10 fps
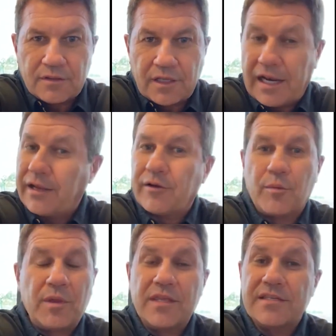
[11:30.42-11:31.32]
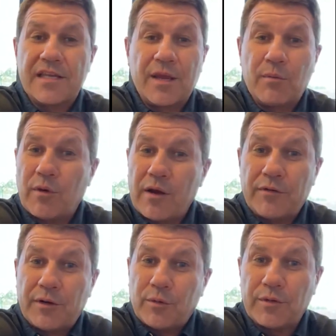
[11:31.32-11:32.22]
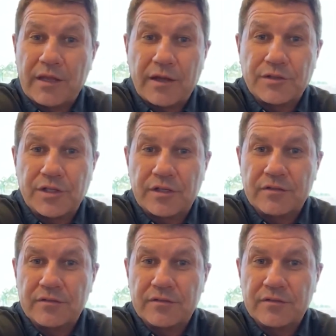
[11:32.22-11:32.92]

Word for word: It ain't going to be the same around here without you.